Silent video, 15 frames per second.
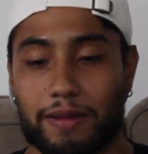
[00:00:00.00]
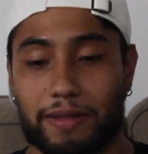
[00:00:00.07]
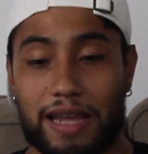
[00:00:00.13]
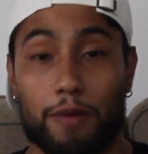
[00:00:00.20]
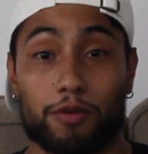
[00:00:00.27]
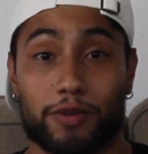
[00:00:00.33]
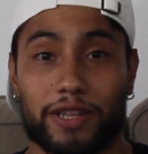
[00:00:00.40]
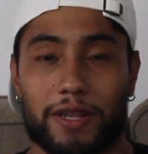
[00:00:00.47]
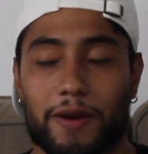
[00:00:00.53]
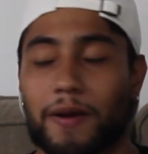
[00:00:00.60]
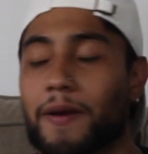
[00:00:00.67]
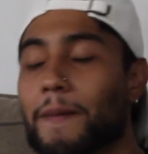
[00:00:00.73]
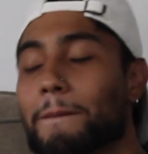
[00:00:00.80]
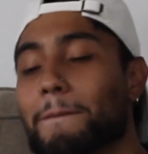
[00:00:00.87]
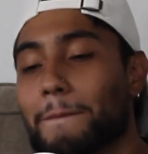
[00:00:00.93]
that one right there.
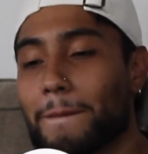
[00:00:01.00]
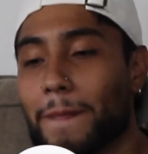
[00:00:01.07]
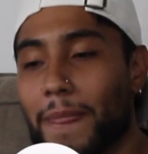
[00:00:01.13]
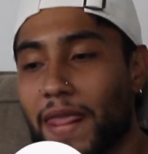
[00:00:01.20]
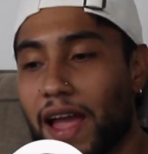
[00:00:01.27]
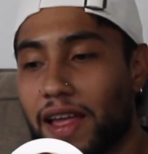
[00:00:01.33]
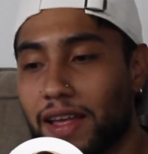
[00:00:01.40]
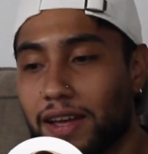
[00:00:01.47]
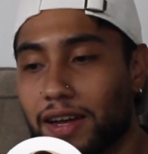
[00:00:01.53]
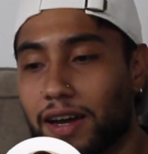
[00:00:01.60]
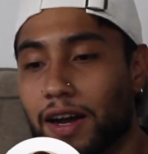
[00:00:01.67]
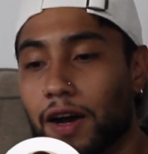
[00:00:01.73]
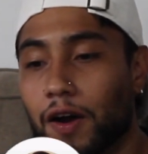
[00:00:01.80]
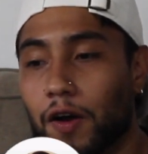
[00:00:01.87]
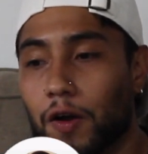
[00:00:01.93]

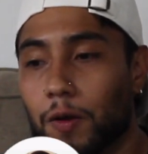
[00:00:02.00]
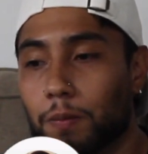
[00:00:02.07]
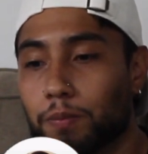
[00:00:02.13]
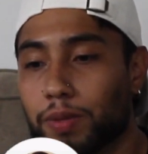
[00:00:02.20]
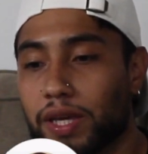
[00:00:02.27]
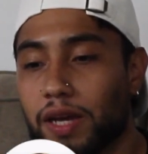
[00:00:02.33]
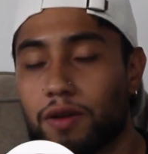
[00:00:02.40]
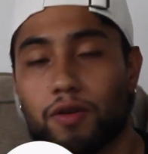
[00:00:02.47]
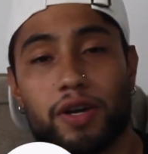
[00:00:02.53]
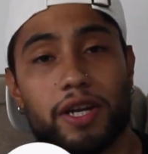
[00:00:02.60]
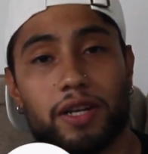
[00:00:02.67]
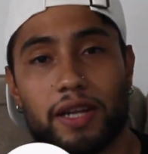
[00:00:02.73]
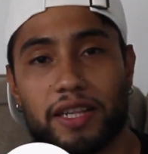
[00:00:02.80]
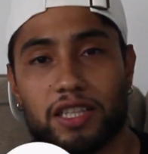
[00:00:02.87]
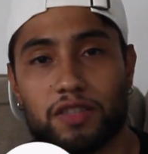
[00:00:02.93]
But yeah, go ahead
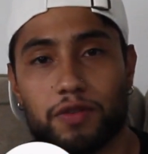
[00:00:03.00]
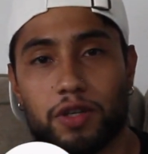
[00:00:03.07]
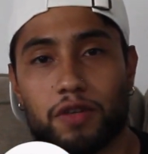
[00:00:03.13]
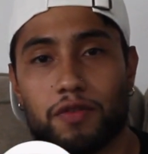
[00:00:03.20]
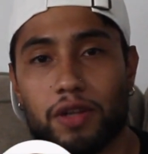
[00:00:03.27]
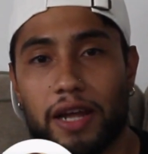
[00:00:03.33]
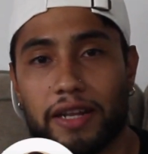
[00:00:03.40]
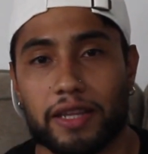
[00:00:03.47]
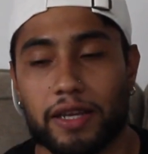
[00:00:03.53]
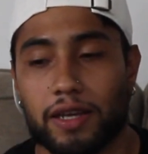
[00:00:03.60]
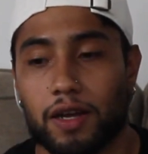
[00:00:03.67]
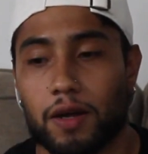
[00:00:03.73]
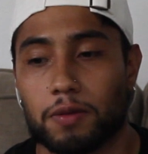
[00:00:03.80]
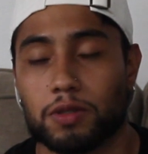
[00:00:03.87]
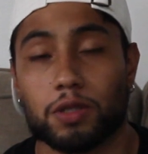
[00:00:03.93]
and like this video if you liked it.
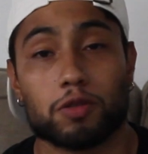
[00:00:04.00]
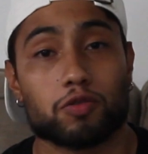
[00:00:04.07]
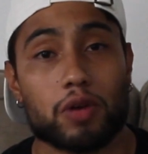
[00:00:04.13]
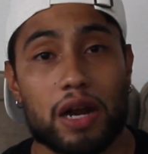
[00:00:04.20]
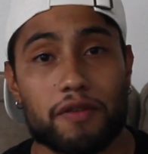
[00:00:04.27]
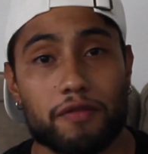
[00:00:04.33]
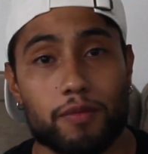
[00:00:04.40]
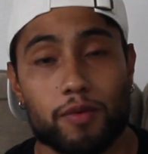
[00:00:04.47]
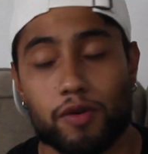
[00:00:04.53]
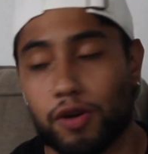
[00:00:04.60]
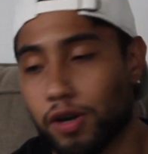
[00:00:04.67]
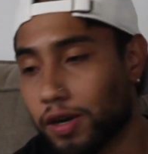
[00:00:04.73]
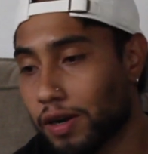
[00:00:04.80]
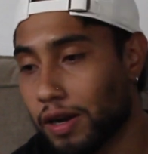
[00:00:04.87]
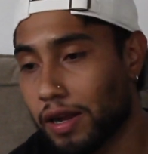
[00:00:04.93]
Subscribe for
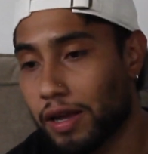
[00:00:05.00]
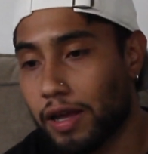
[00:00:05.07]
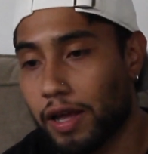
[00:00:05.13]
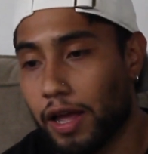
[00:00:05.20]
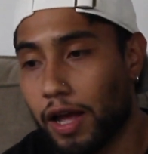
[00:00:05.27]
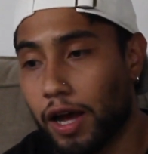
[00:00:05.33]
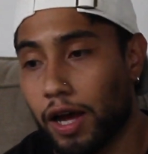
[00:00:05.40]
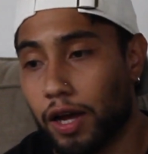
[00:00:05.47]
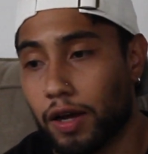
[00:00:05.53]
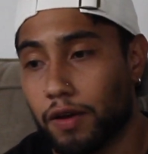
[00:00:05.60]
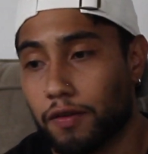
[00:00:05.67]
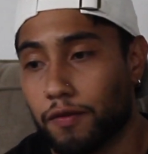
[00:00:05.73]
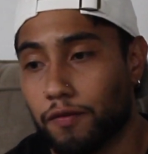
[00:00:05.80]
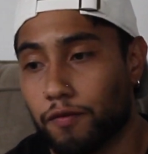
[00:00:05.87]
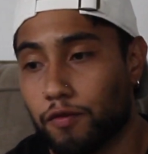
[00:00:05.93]
more
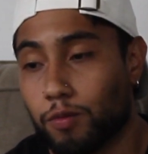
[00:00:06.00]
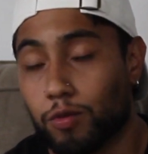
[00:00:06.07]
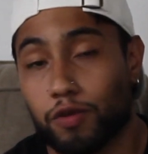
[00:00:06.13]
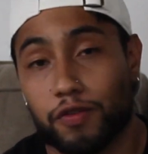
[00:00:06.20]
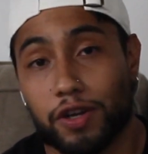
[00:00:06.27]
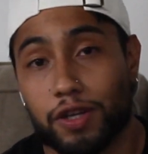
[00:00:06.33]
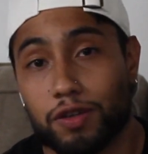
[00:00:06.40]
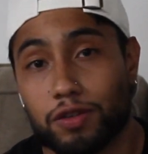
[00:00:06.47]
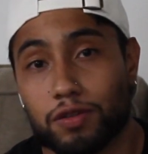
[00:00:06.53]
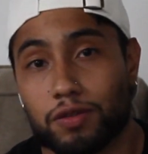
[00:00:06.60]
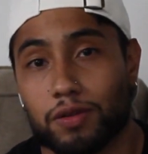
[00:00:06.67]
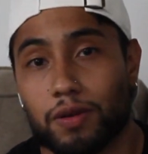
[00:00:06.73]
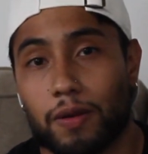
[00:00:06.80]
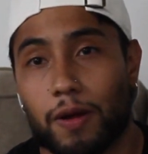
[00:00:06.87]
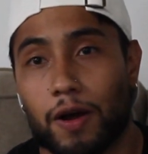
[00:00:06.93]

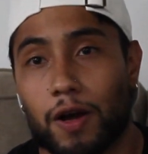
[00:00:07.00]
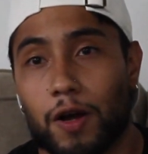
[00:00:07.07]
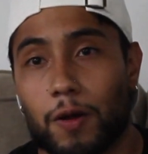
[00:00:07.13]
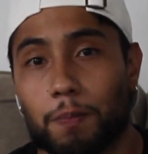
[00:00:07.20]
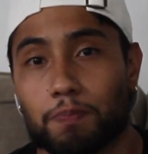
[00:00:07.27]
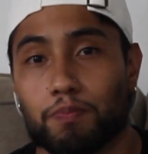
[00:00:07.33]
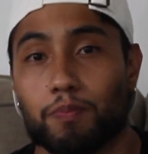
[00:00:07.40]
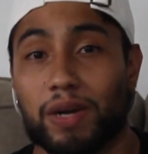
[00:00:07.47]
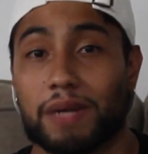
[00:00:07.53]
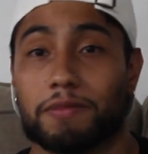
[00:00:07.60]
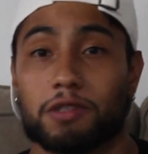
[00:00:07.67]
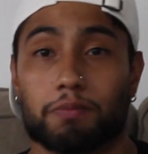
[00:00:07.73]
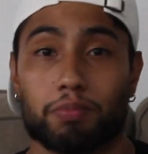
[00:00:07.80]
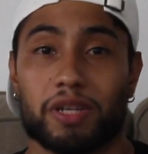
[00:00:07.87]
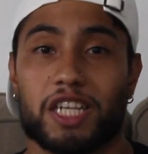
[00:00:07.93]
videos. My name
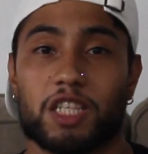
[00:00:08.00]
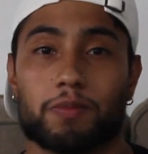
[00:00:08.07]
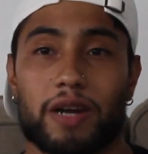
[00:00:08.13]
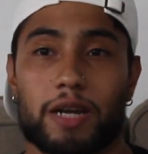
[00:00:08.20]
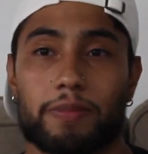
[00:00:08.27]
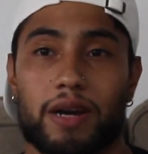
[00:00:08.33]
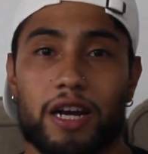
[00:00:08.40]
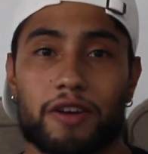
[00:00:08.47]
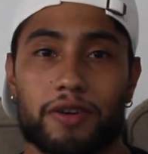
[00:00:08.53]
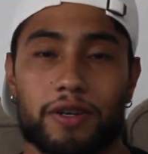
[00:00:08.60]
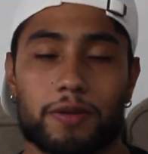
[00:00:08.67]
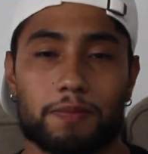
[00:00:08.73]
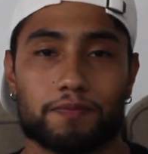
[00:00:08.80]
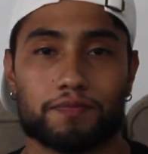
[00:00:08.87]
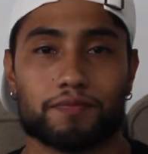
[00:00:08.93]
is Blends by Byron,
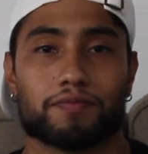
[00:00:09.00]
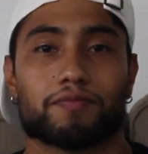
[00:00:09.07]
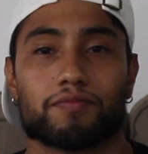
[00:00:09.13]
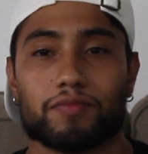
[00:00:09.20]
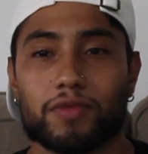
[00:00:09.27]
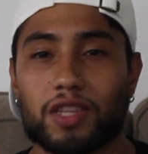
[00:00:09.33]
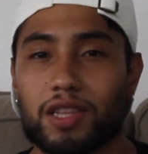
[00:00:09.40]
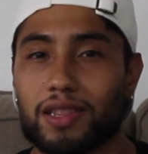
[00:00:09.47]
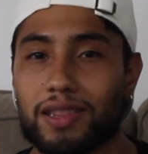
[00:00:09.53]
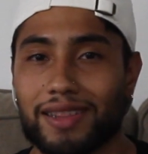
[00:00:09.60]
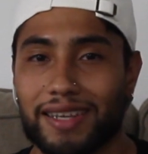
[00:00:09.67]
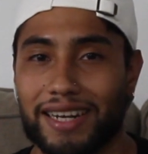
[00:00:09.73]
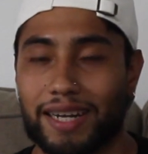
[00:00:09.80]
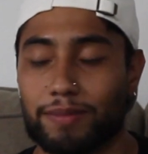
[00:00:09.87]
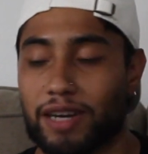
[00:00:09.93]

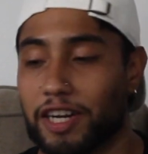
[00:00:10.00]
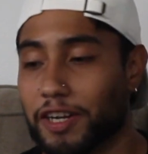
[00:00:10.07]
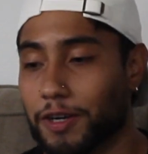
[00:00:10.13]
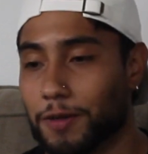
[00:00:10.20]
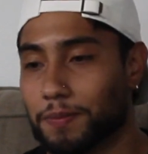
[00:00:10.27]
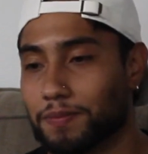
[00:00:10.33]
and I'm out of here.